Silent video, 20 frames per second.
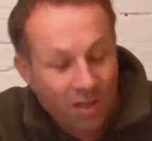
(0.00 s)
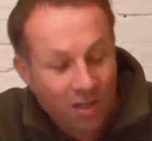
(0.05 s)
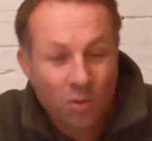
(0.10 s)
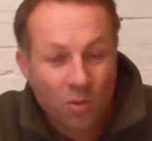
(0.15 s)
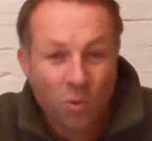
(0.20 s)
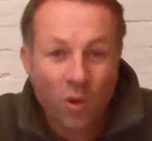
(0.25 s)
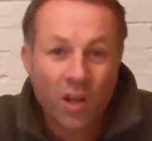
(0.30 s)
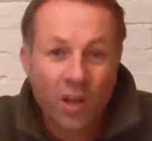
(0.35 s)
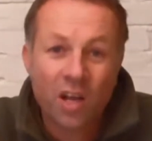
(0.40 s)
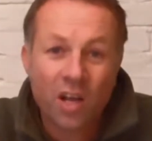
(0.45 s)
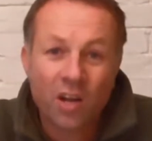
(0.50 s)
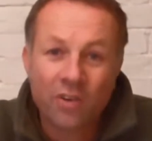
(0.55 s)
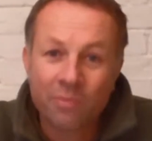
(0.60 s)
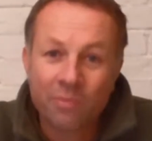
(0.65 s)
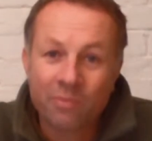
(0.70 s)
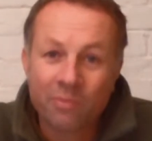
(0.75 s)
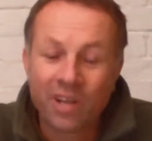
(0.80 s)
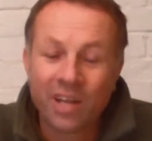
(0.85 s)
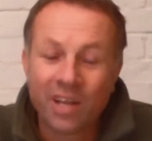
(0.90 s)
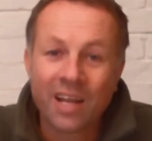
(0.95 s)
Quite
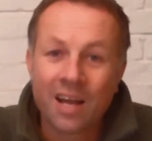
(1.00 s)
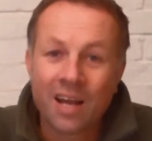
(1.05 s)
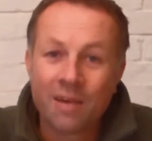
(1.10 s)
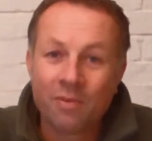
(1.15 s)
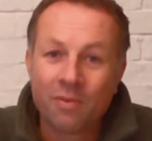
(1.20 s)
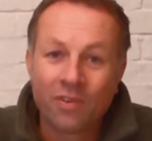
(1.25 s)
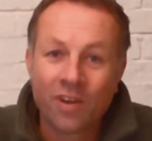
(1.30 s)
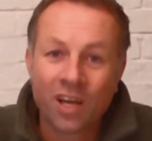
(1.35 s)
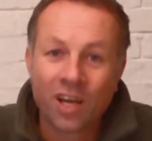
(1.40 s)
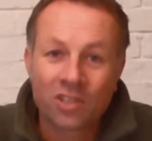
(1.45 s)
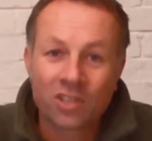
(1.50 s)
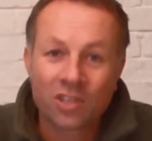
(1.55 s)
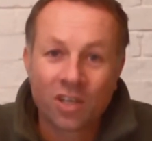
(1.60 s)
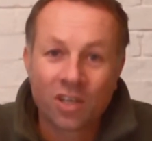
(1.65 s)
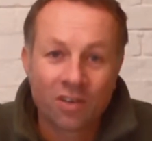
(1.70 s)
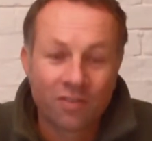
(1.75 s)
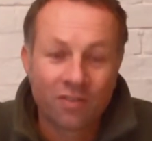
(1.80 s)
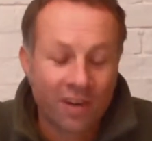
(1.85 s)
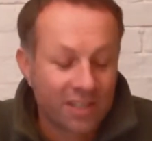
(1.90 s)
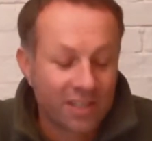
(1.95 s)
cryptic camouflage
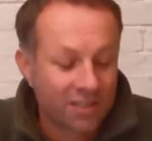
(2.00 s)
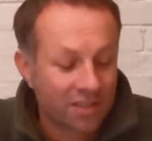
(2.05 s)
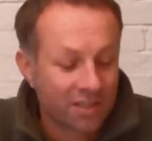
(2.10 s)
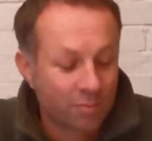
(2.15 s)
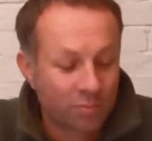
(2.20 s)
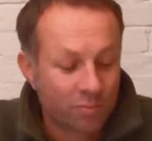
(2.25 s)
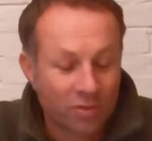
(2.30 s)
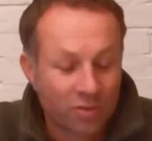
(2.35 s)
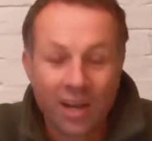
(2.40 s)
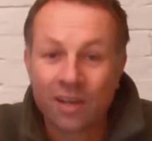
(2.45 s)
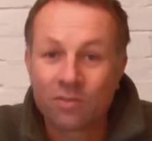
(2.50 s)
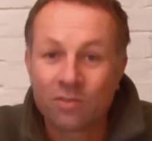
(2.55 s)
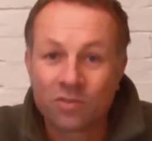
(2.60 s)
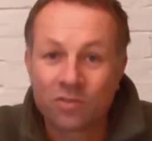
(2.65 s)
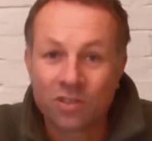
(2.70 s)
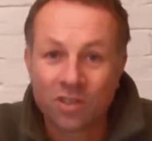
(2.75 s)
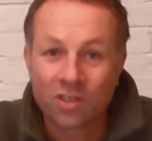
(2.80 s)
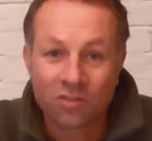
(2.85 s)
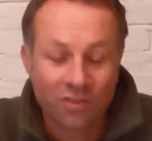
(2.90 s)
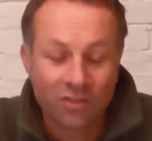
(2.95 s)
coloration, browns
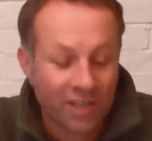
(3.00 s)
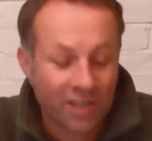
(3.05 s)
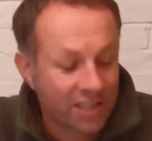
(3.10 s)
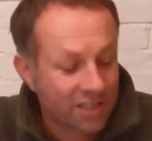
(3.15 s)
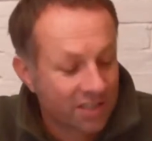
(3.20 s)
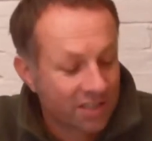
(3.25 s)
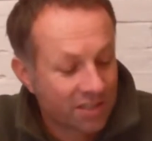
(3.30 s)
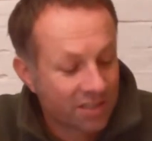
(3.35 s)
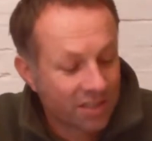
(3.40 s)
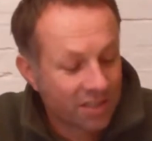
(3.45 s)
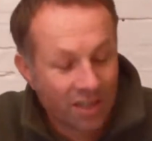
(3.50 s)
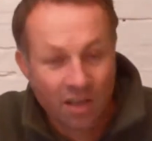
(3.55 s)
and greens,